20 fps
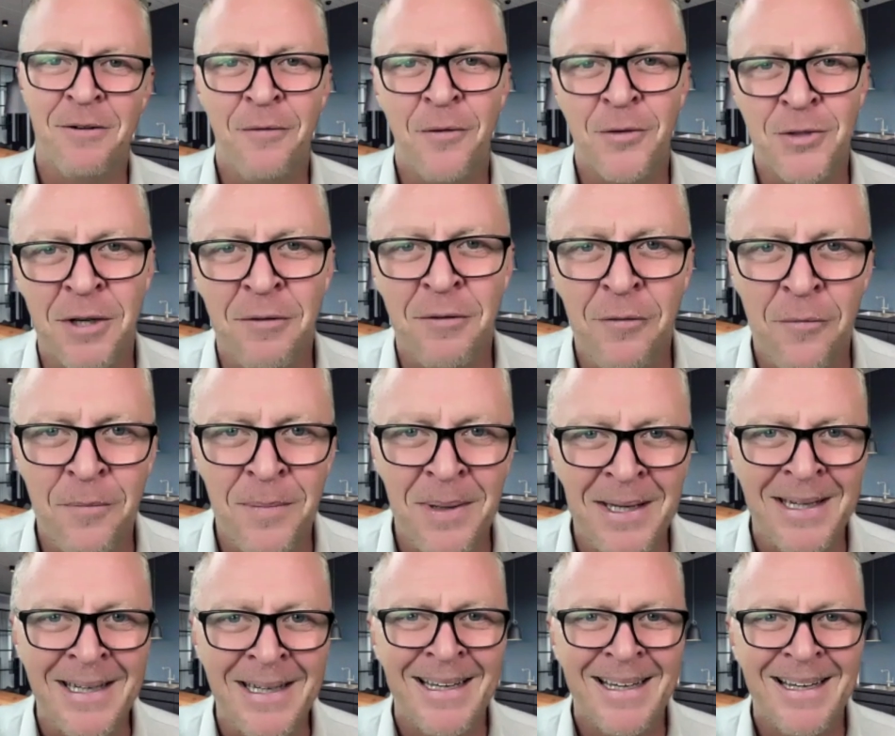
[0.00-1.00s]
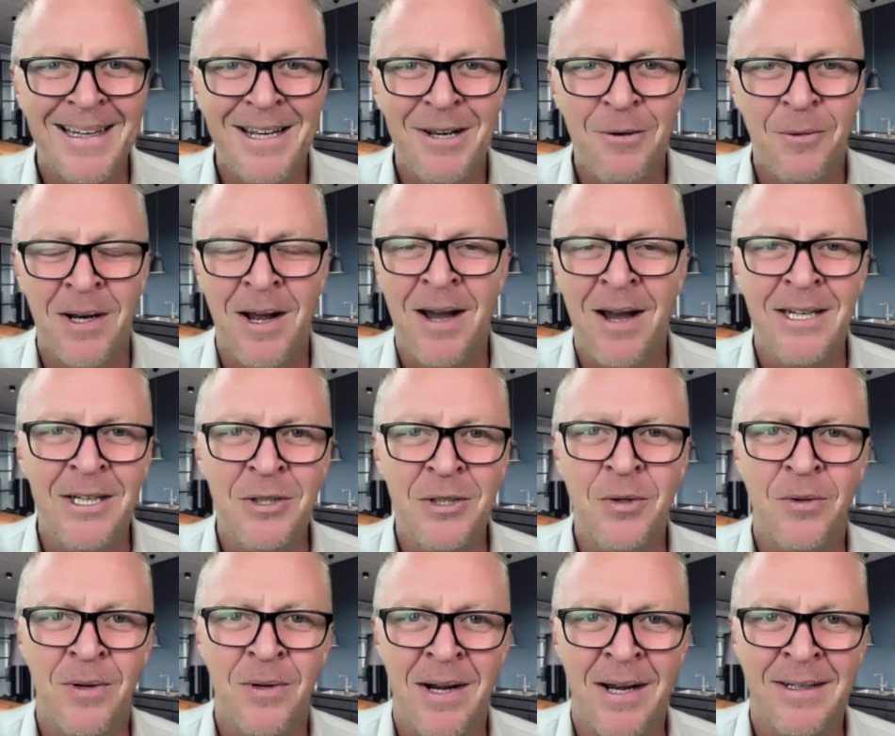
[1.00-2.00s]
so for me, when I need
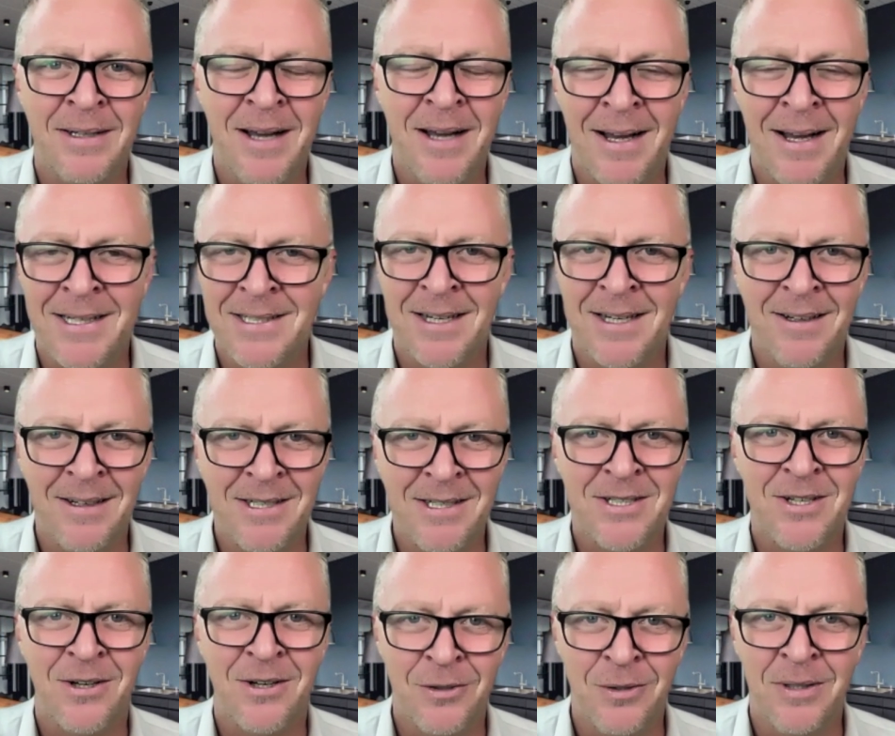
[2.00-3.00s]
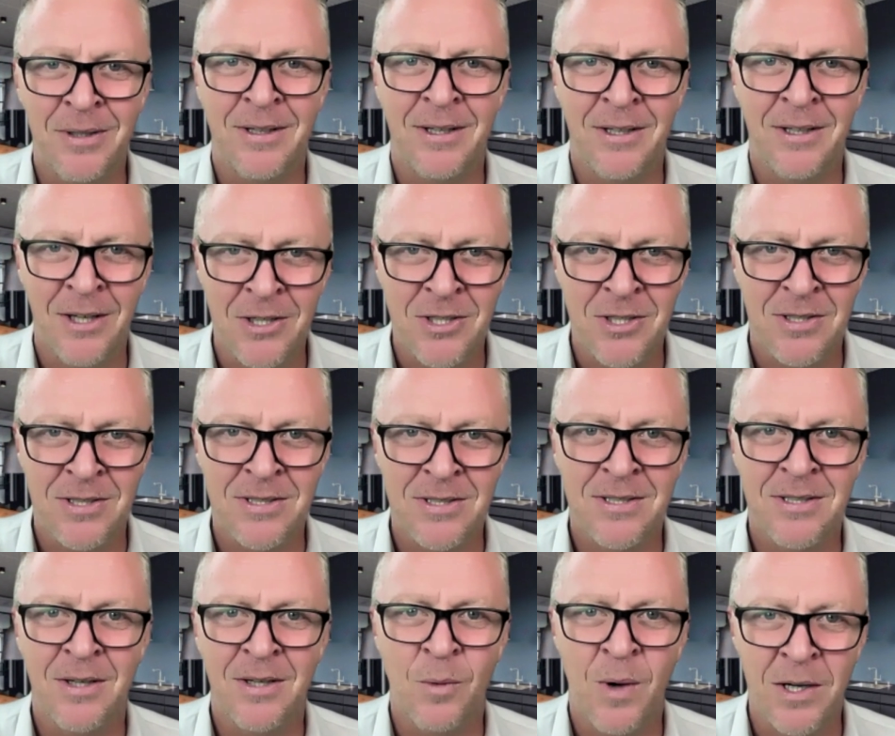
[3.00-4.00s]
to write, I suddenly start doing the
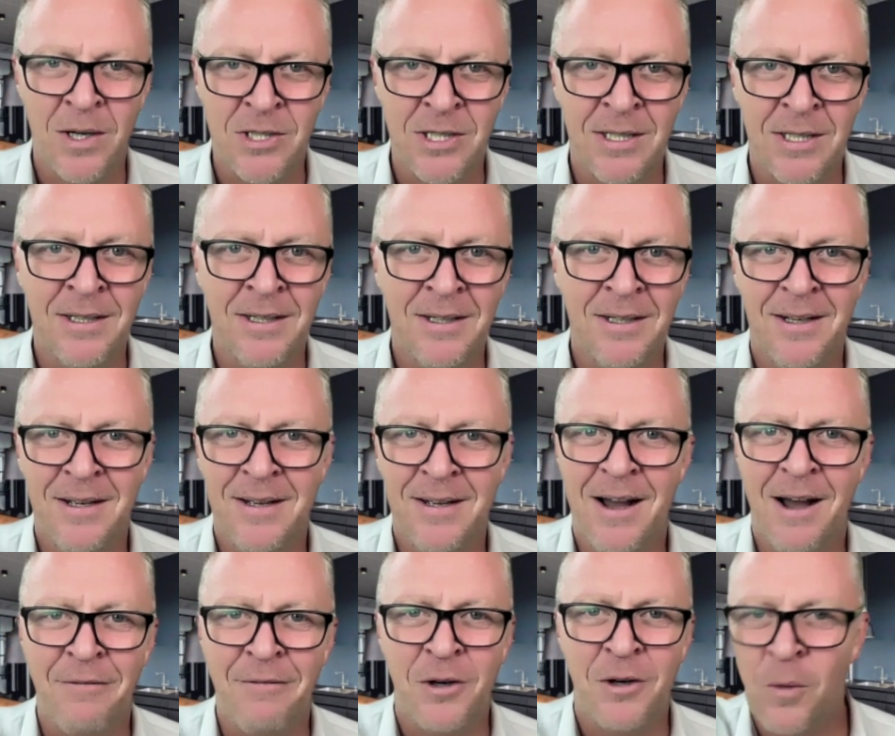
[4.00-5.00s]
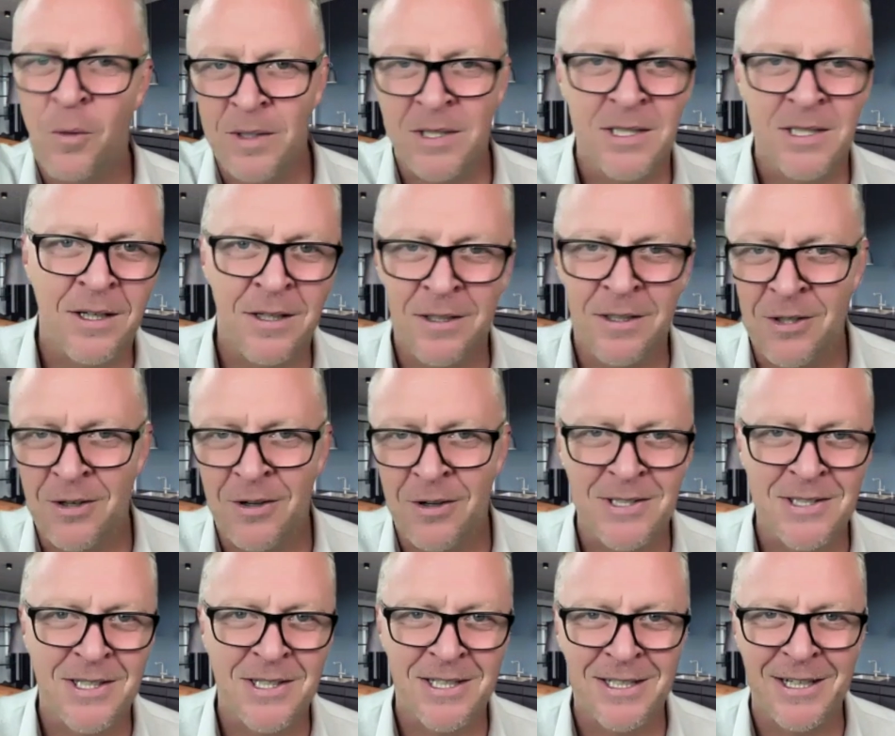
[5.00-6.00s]
dishes, the washing. I've got all these little
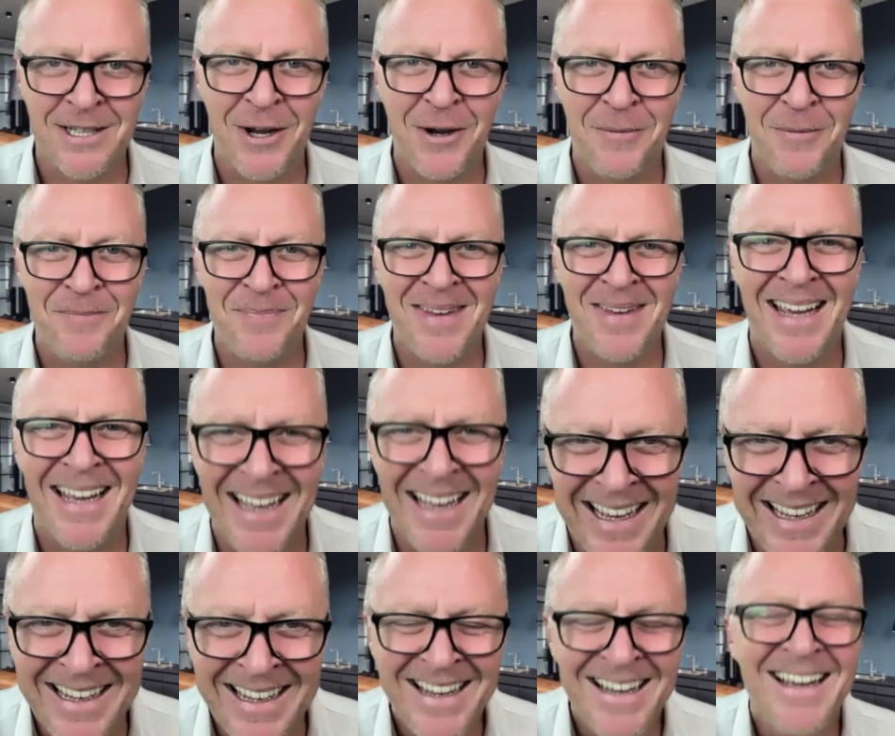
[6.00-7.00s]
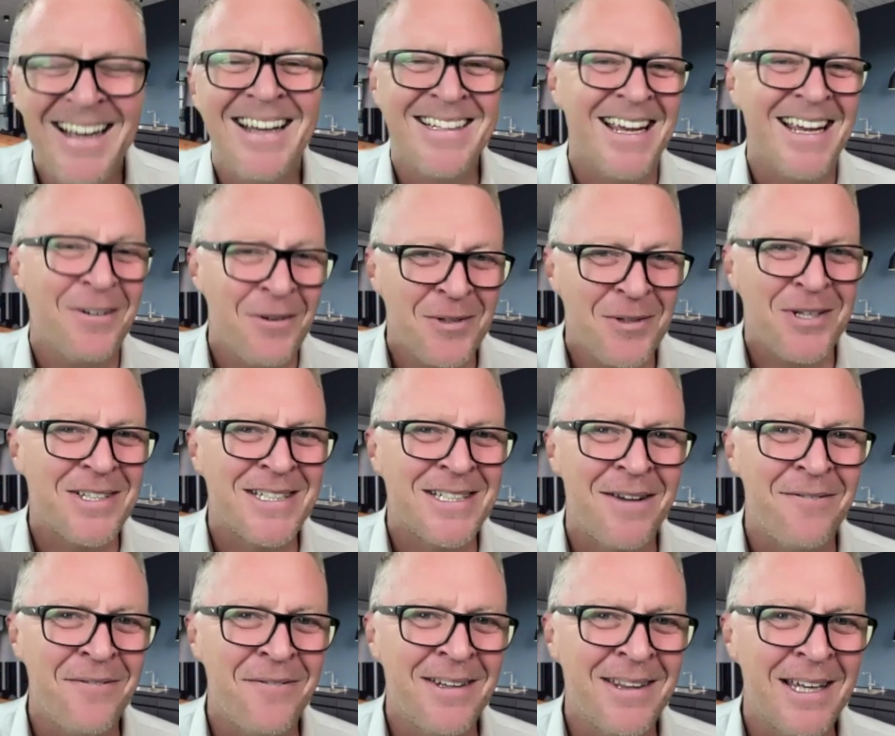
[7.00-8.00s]
tasks at home. Is that also
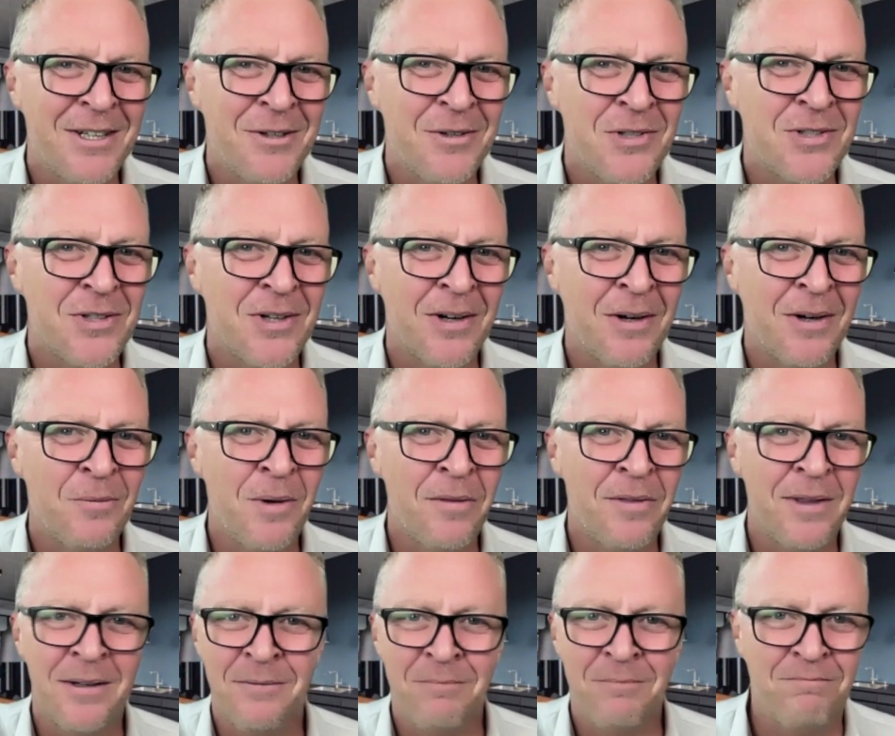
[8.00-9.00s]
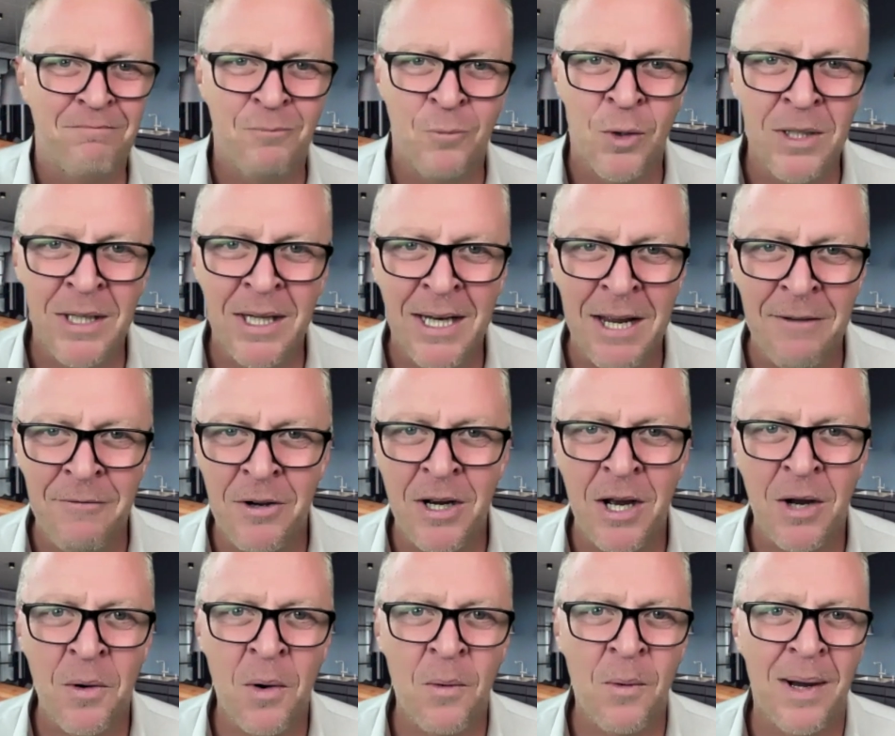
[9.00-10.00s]
something that you struggle with? And will that ever
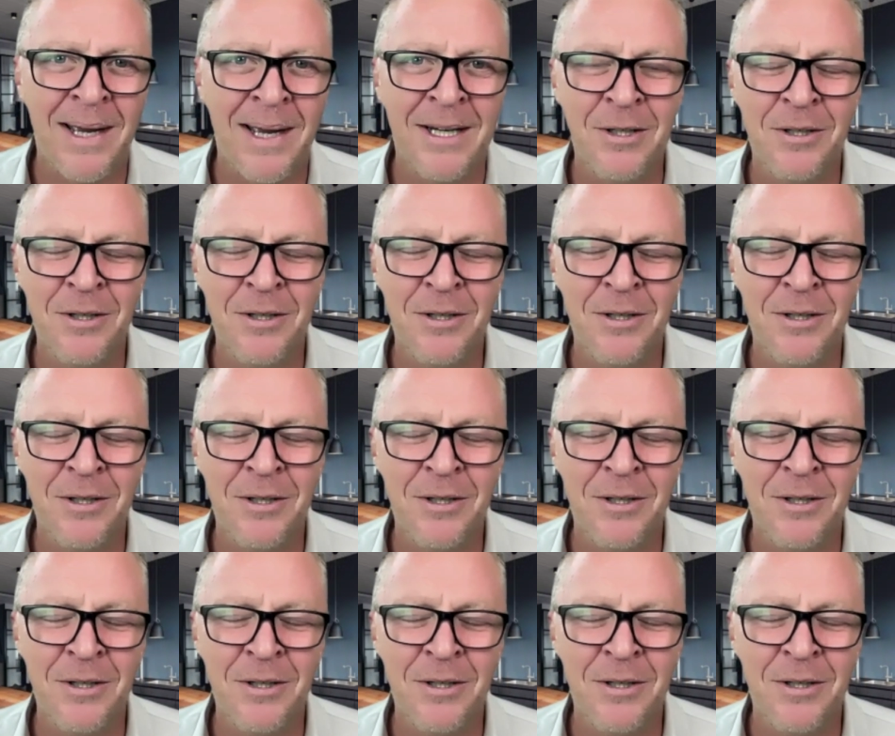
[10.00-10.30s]
go away, do